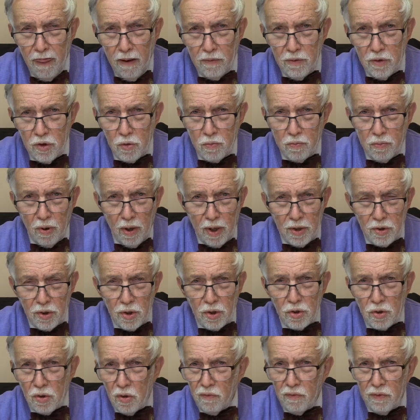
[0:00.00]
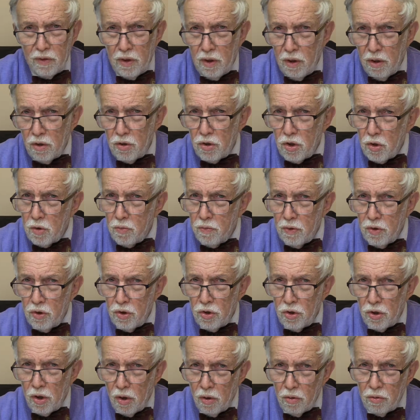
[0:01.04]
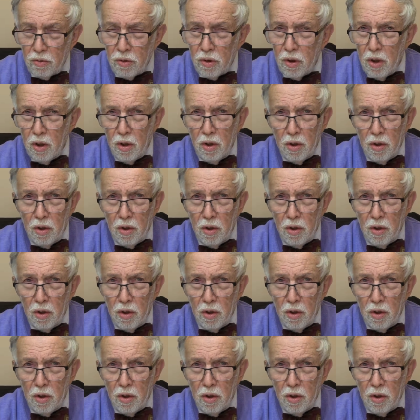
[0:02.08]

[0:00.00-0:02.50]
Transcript: This process over the years has been shown